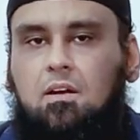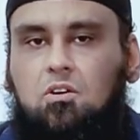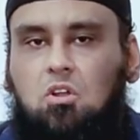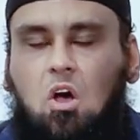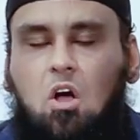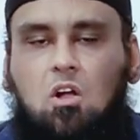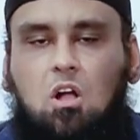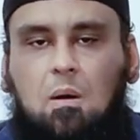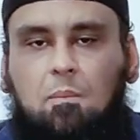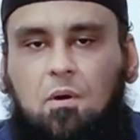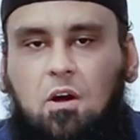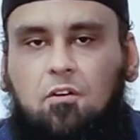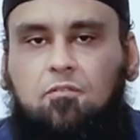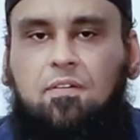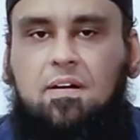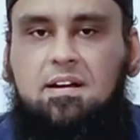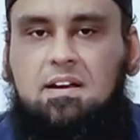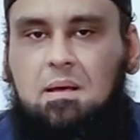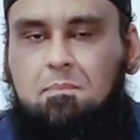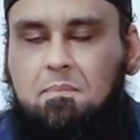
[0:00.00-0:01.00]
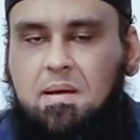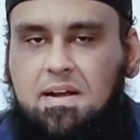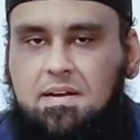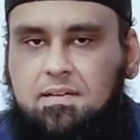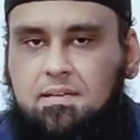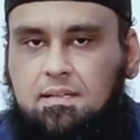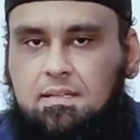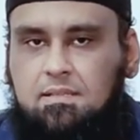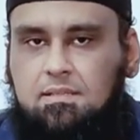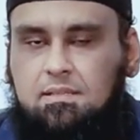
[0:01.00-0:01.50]
Talk about
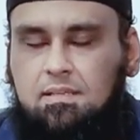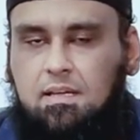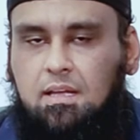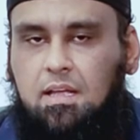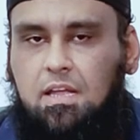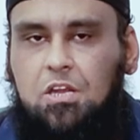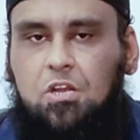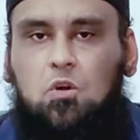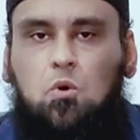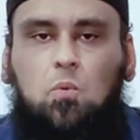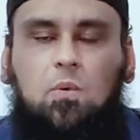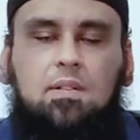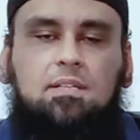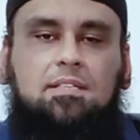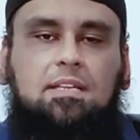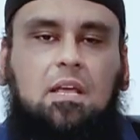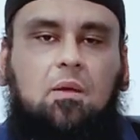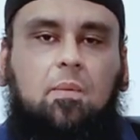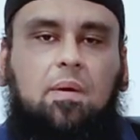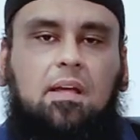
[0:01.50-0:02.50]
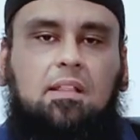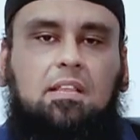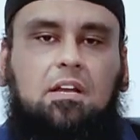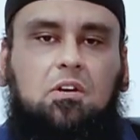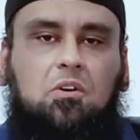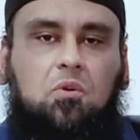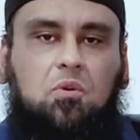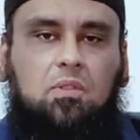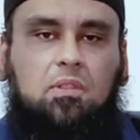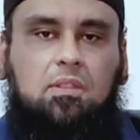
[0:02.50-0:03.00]
fundamentals, you will see where
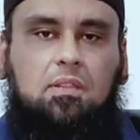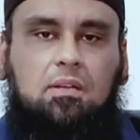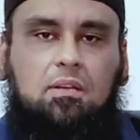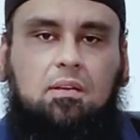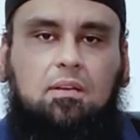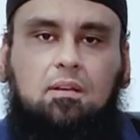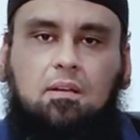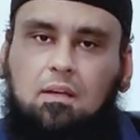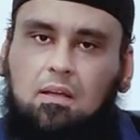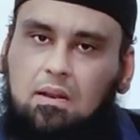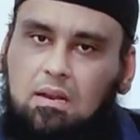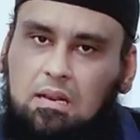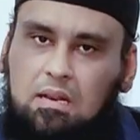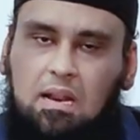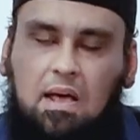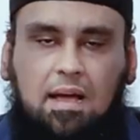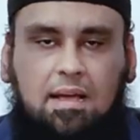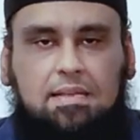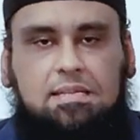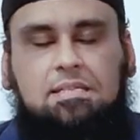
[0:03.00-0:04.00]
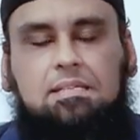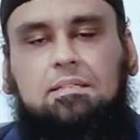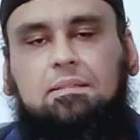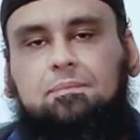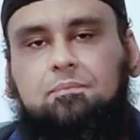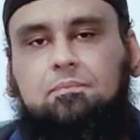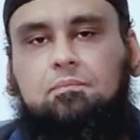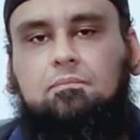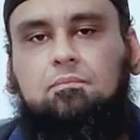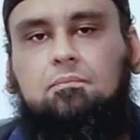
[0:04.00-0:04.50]
the truth
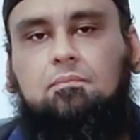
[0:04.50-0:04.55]
lies.